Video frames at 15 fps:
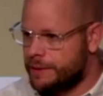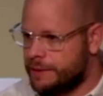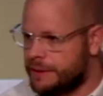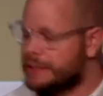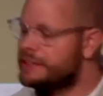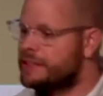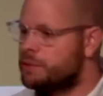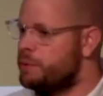
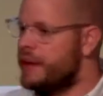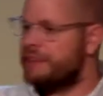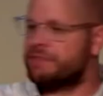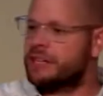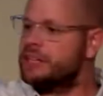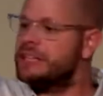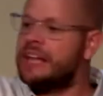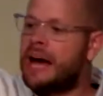Not that we have
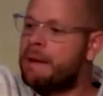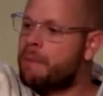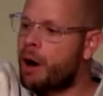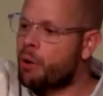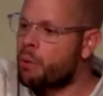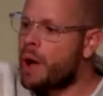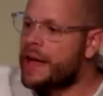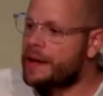to climb
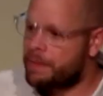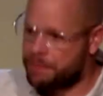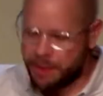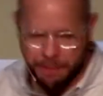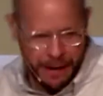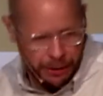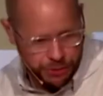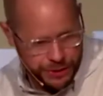our way up
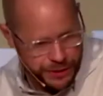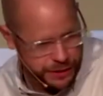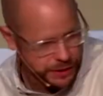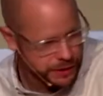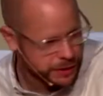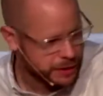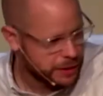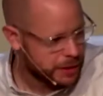the mountain,
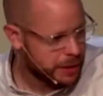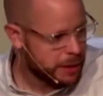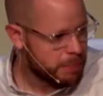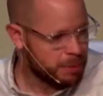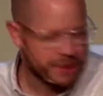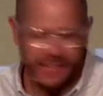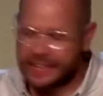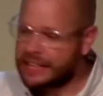
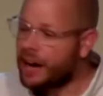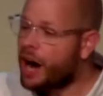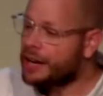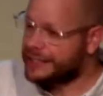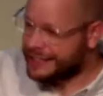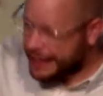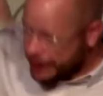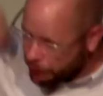but that
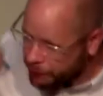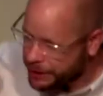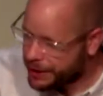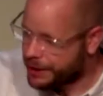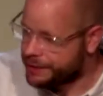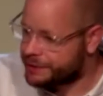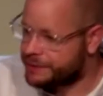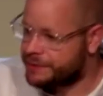God carried
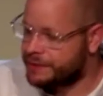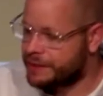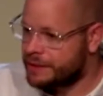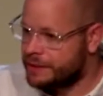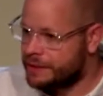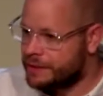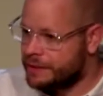us.